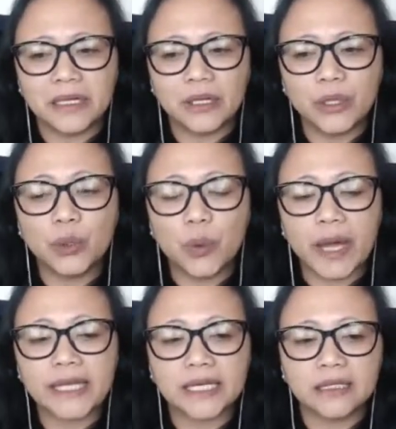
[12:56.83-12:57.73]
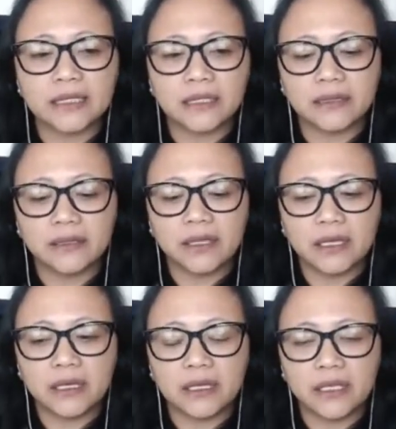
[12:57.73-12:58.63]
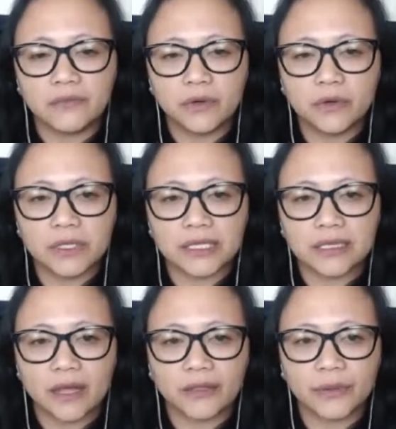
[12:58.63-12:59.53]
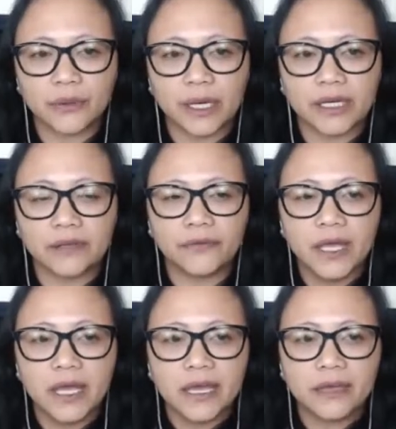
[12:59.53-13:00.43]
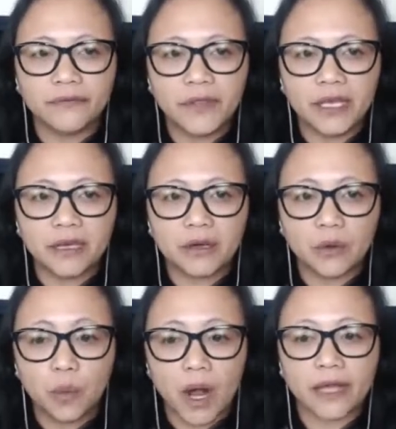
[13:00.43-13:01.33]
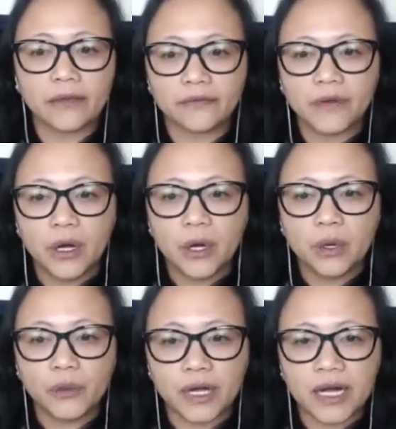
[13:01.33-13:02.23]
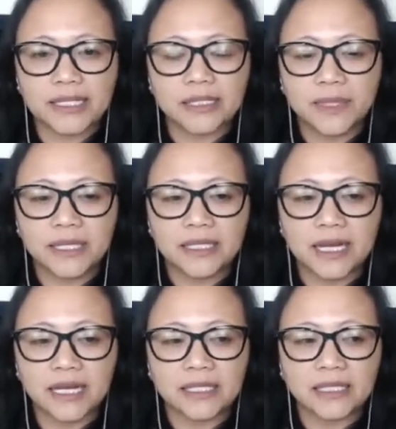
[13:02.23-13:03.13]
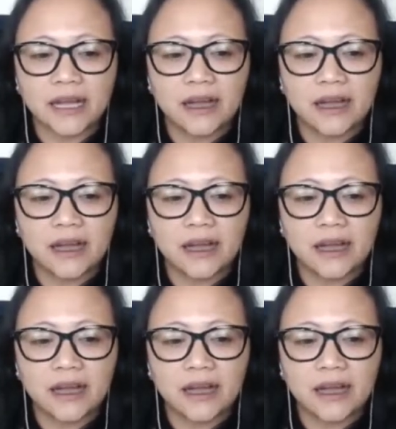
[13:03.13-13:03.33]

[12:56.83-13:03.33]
you wait until the divorce has gone through, and if the wife or the husband has